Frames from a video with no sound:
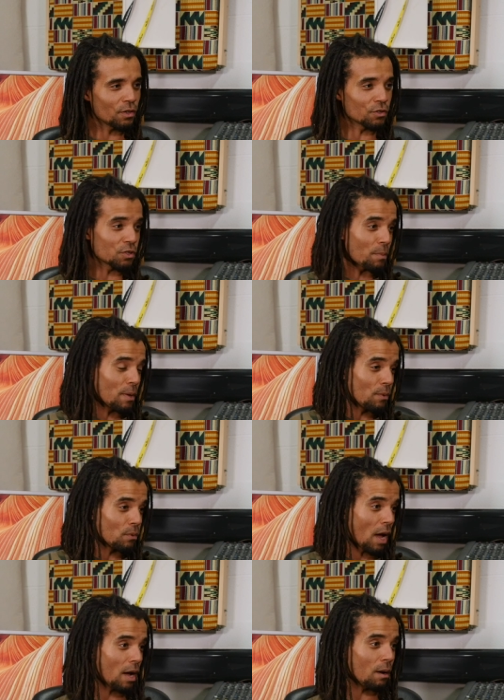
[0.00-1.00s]
onto
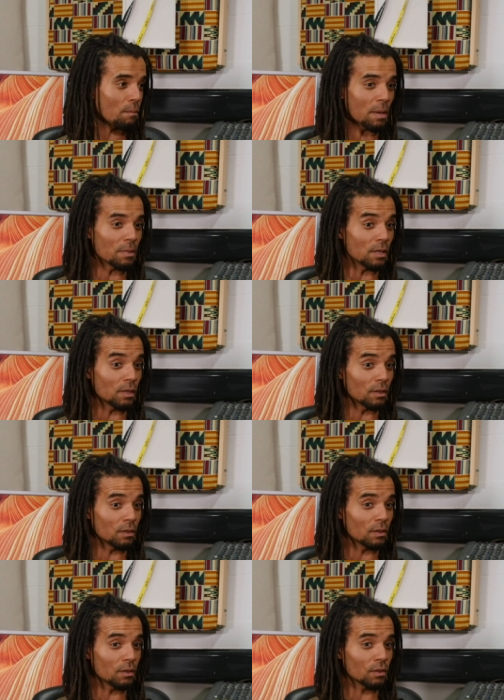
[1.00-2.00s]
people that are maybe
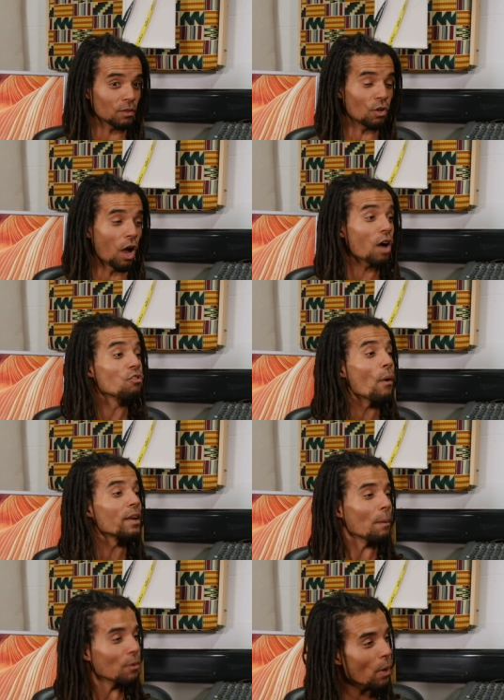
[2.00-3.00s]
are
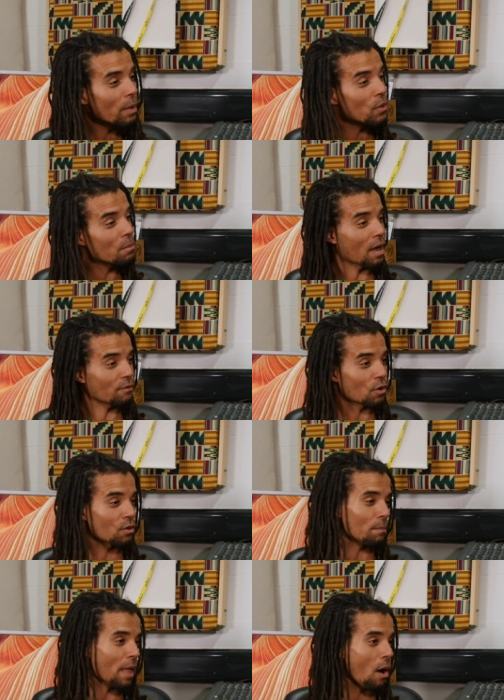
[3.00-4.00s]
growing up the way we might have
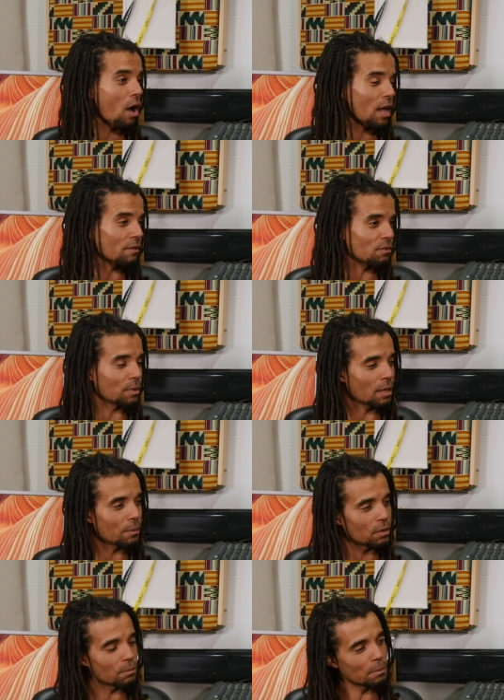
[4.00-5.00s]
grown up now our lives have
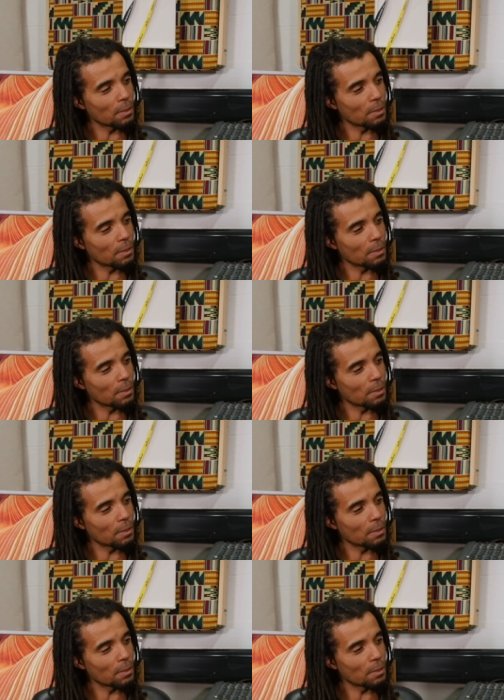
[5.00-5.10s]
become a little bit